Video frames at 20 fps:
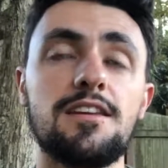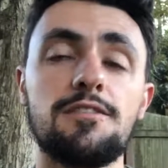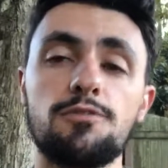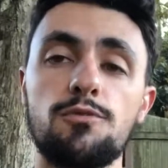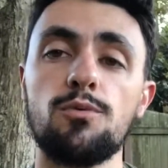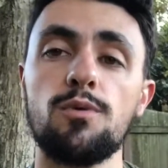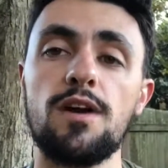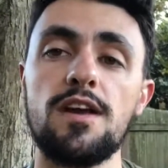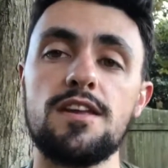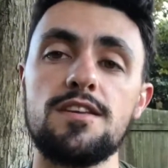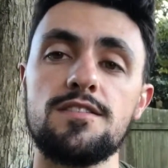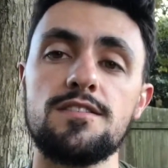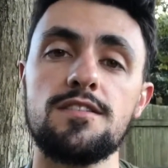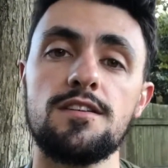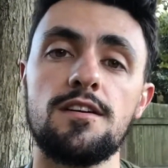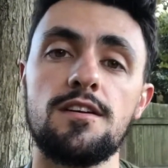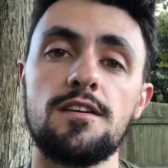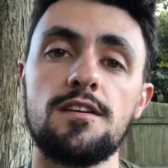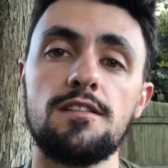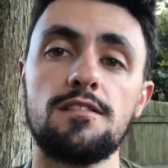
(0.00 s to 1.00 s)
different ways
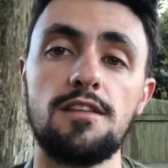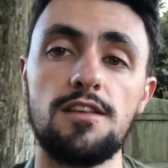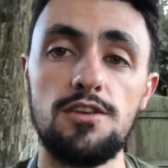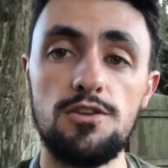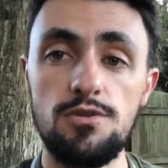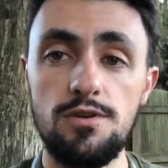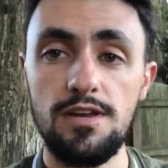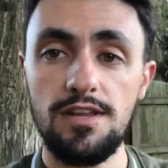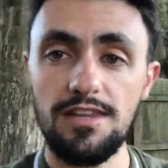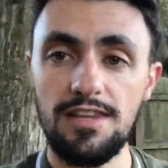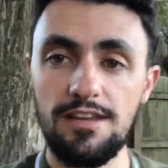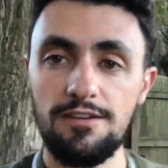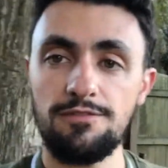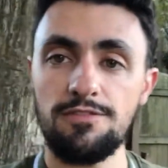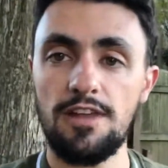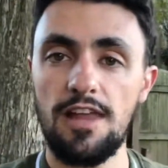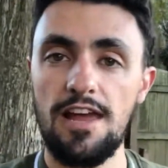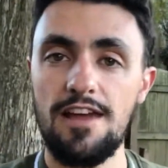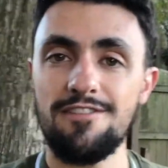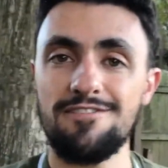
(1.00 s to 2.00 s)
that you can live
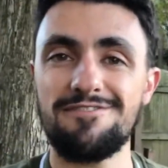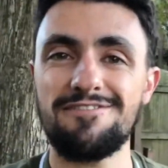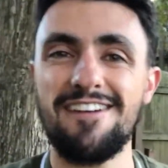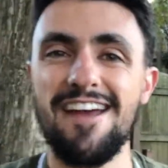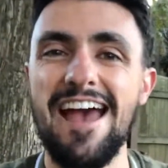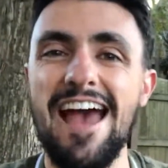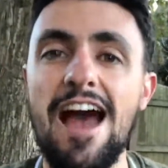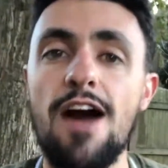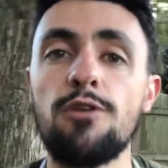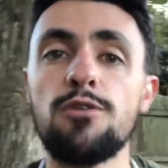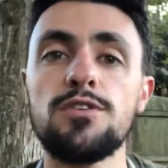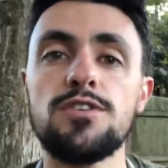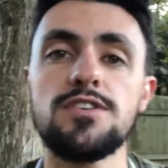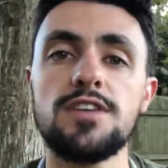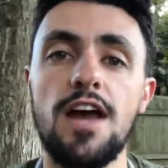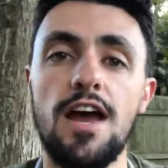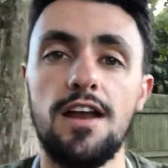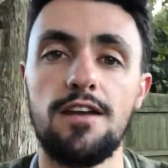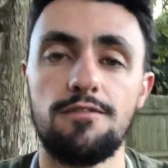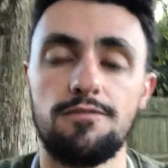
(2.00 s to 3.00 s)
life
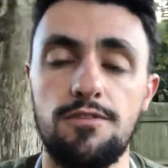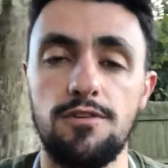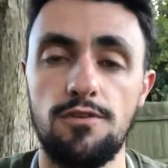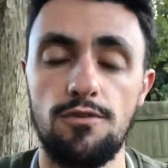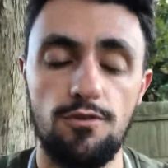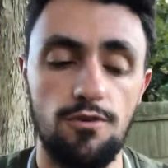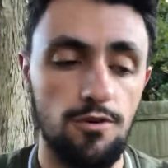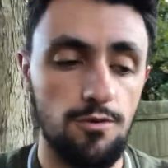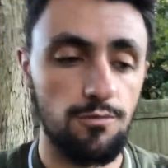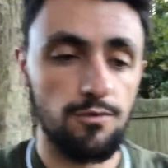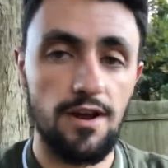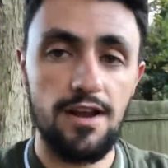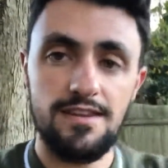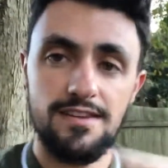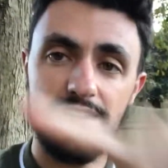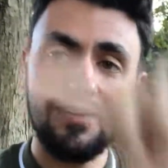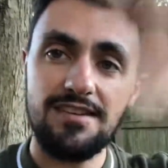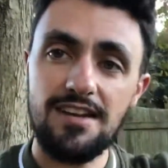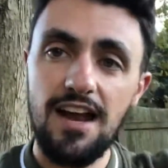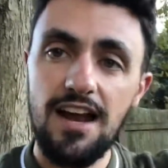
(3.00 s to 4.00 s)
outside of the norm, right?
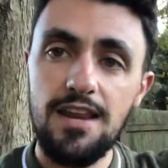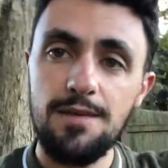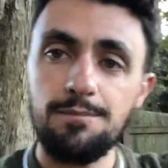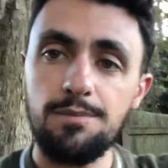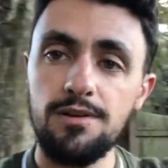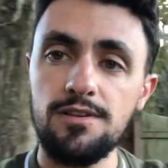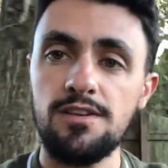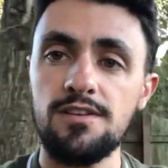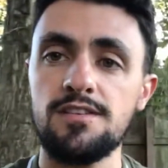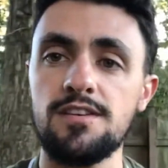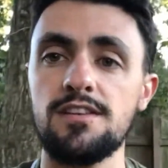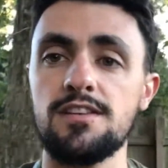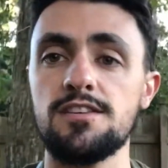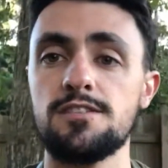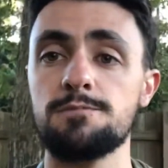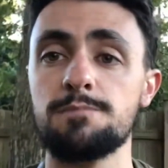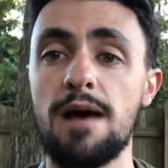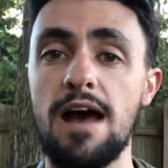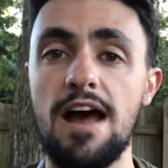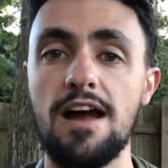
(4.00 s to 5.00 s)
Society puts us in
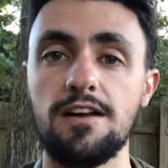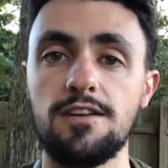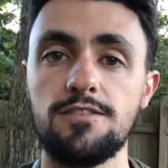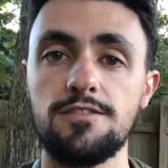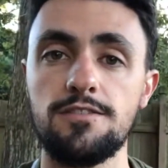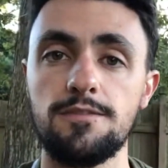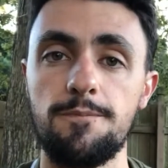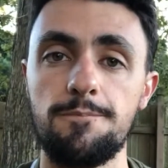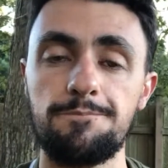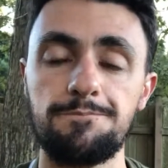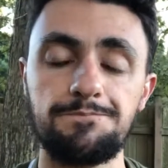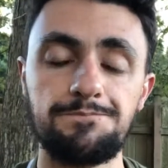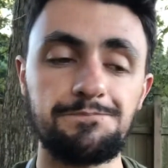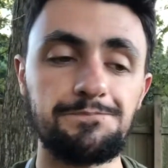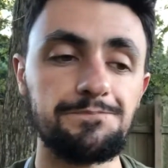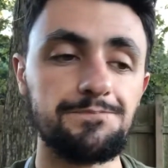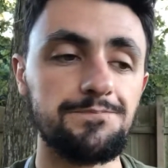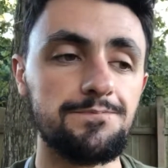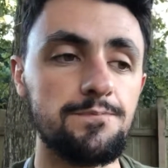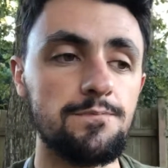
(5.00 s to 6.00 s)
this box
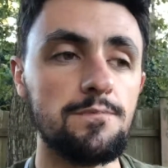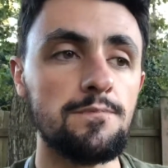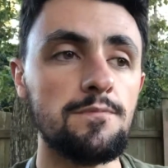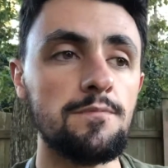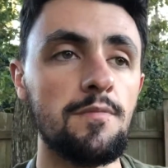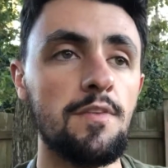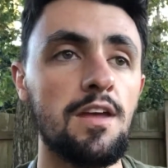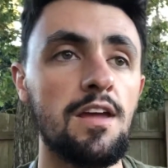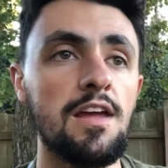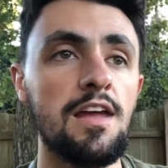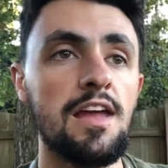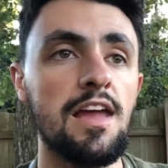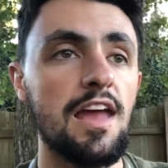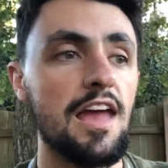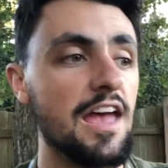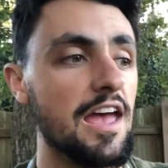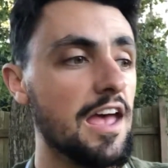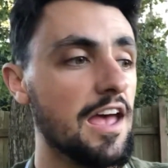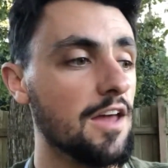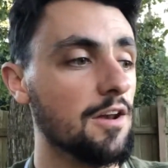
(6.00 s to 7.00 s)

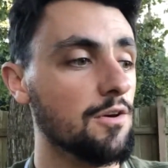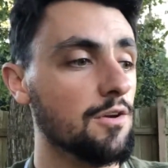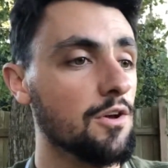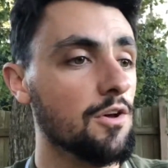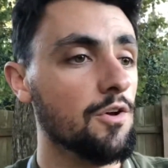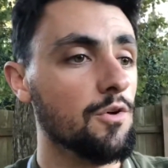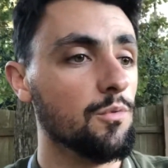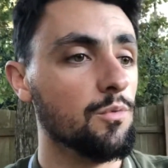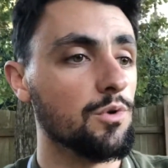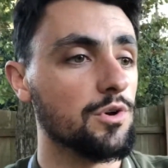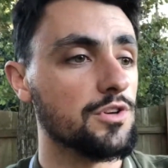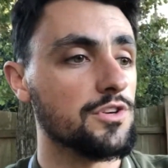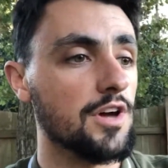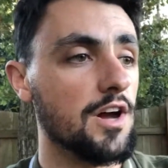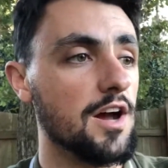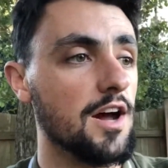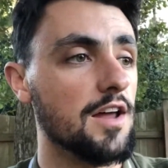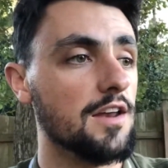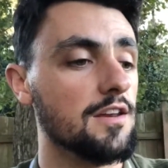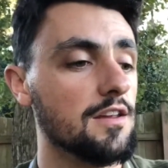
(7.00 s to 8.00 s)
and we're
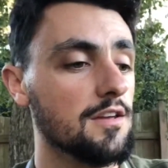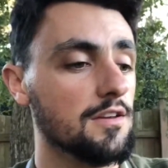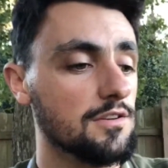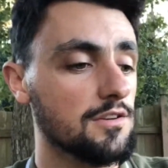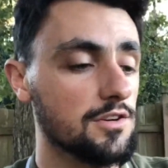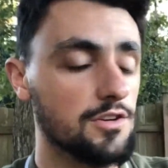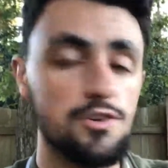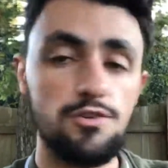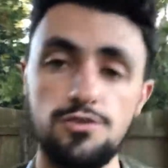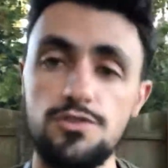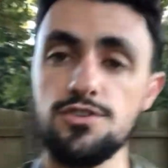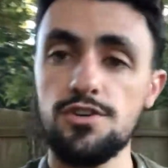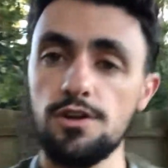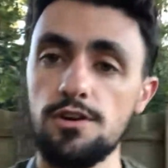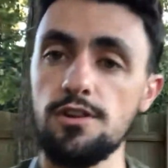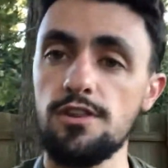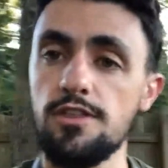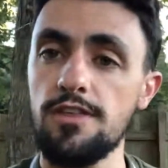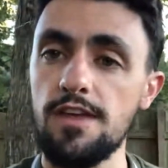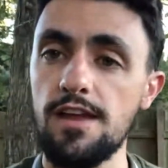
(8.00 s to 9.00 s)
taught to do
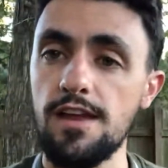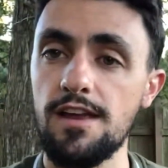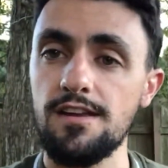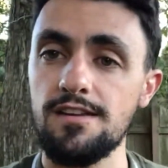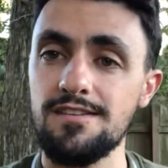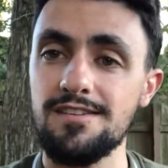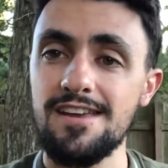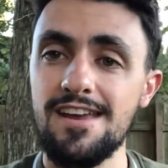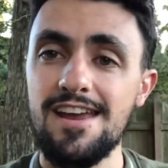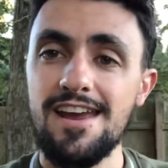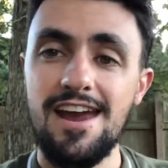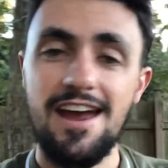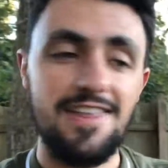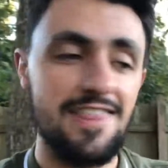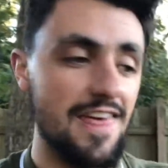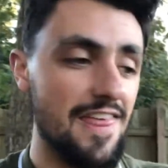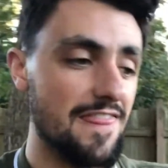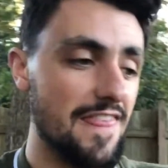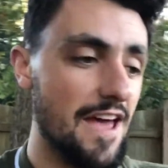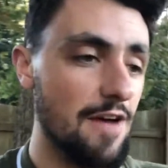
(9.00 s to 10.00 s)
certain things
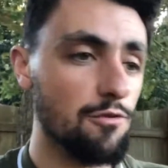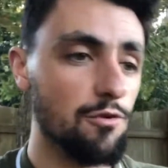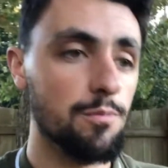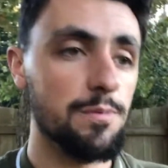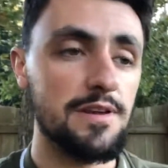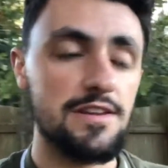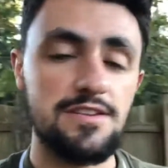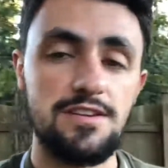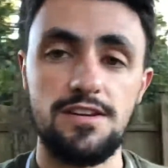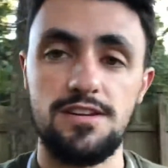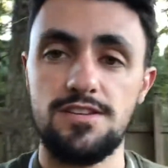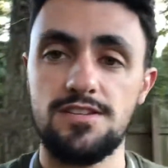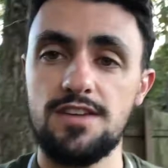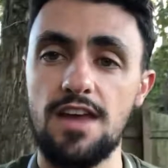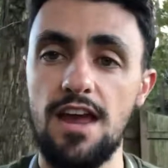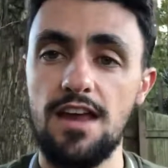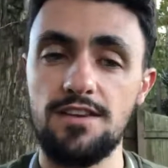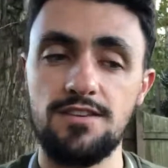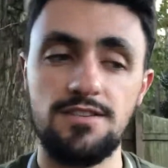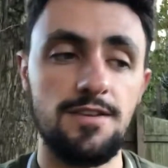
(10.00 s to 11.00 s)
and then that will be
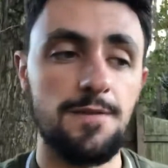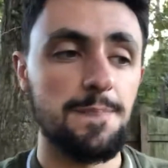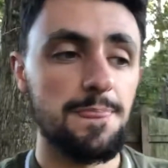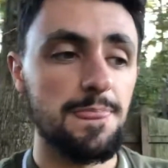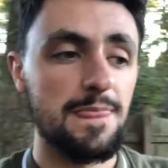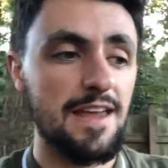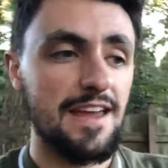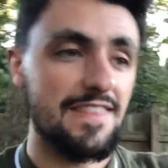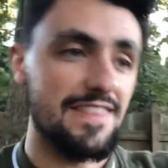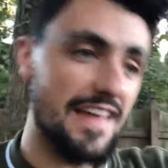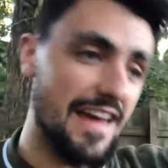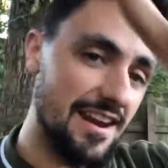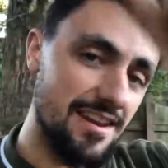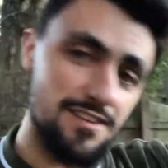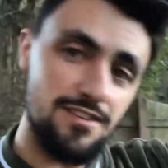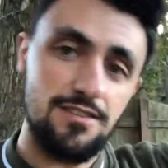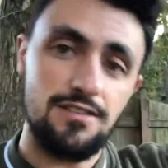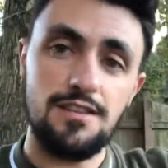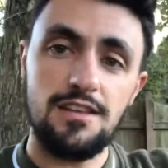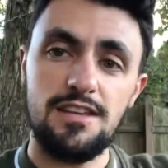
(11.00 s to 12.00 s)
success. And that
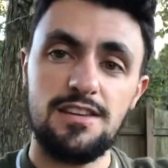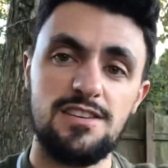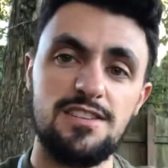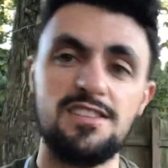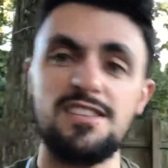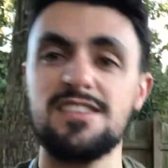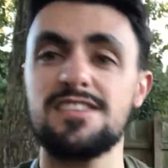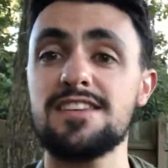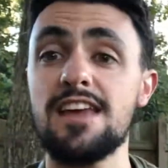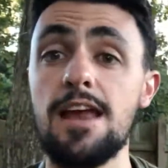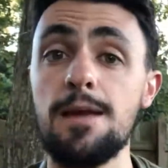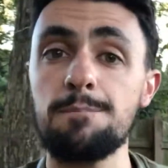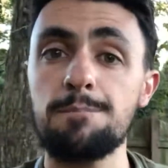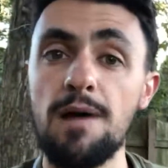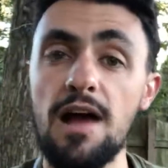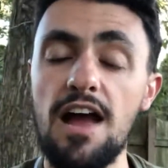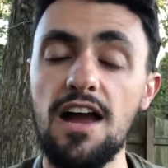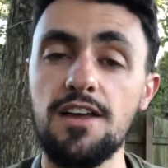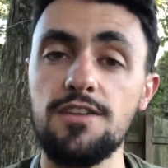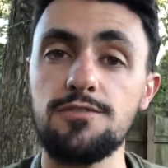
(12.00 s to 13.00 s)
is, it's the same
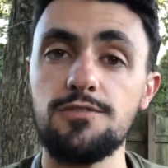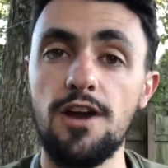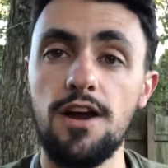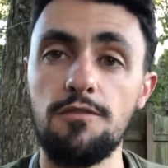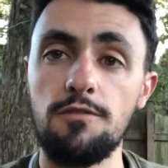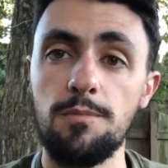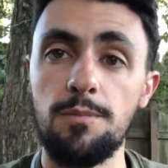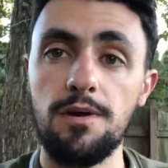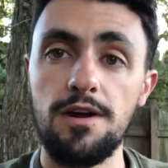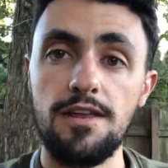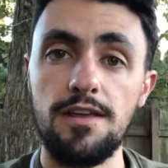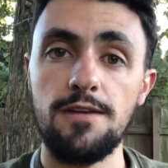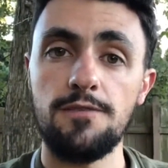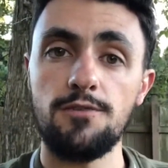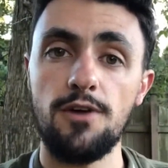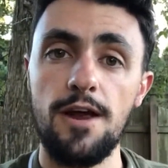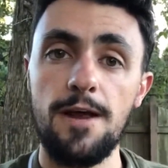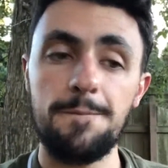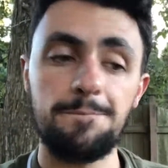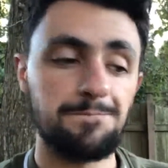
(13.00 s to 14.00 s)
box for everybody,
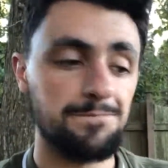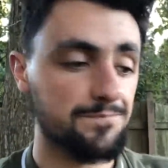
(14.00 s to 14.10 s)
right?